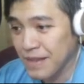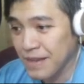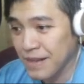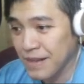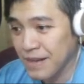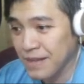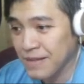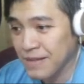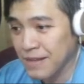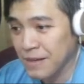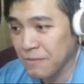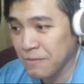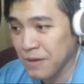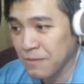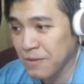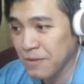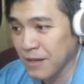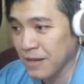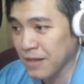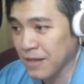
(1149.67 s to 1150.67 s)
Glistening
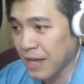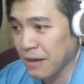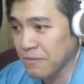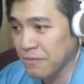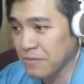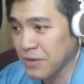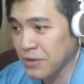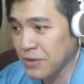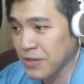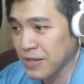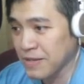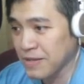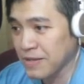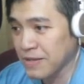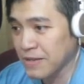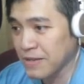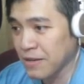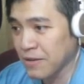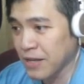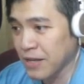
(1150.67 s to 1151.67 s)
bubble. Yeah,
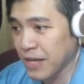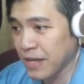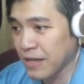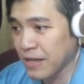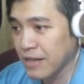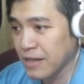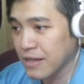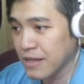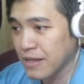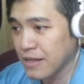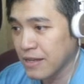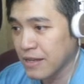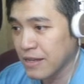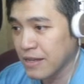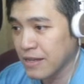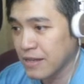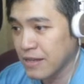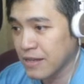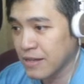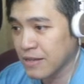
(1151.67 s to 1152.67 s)
mucus. Okay.
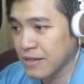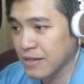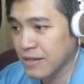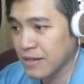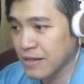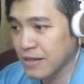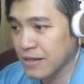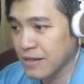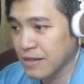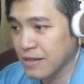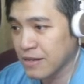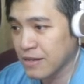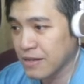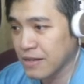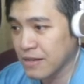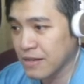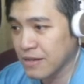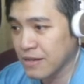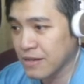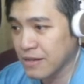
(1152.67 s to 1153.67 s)
There's a
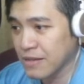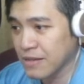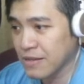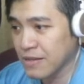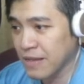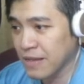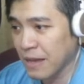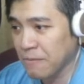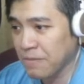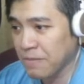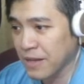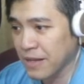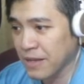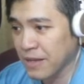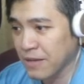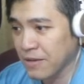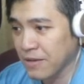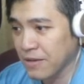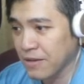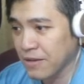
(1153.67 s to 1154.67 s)
sample
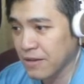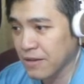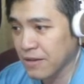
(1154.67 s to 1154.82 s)
here.